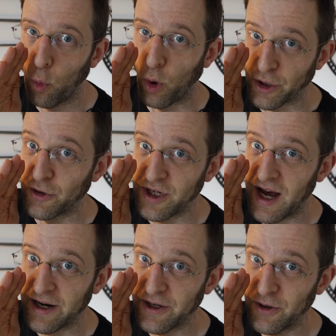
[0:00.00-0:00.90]
One could
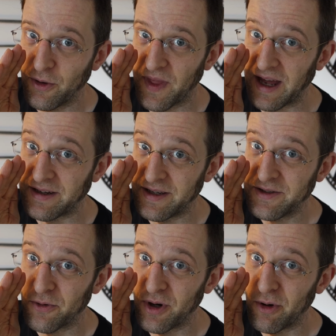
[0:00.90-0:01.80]
argue that
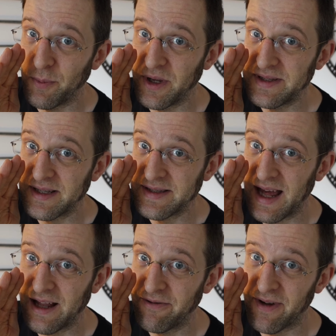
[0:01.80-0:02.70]
history repeats
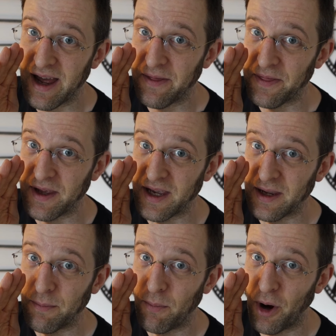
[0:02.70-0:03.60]
itself and
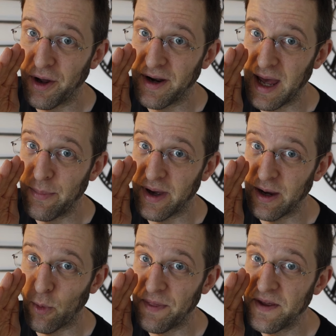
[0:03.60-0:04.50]
the modern
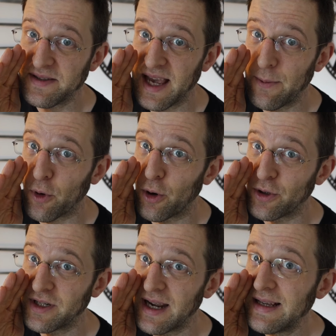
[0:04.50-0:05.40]
Epee went the same
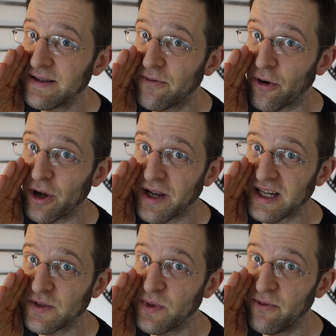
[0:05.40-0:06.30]
road as the foil
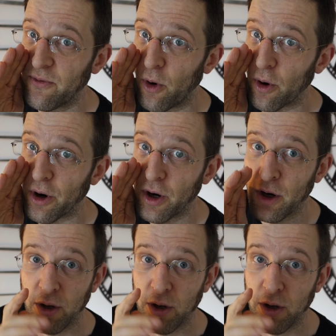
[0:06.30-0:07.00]
does before.